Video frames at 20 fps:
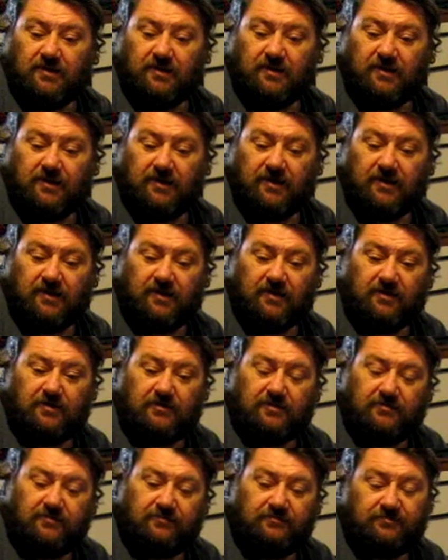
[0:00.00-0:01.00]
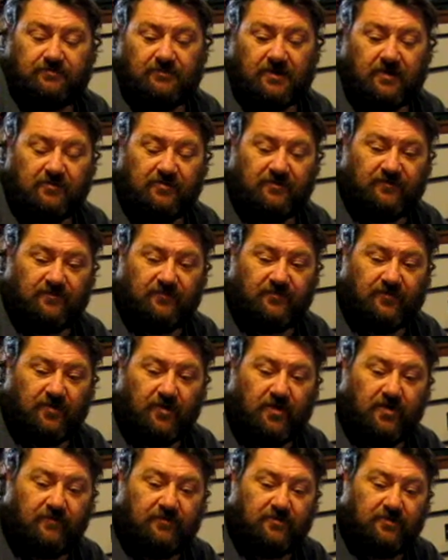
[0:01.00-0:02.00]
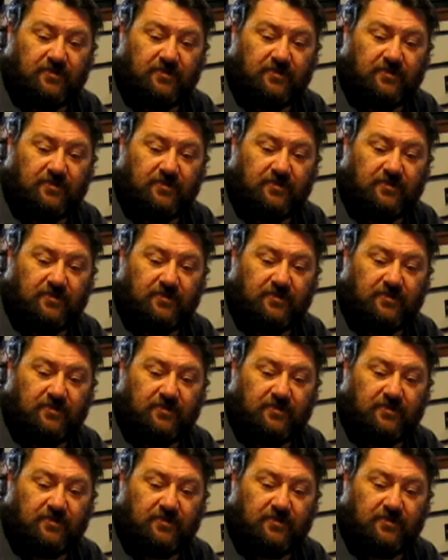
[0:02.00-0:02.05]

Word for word: Uh, maybe even five.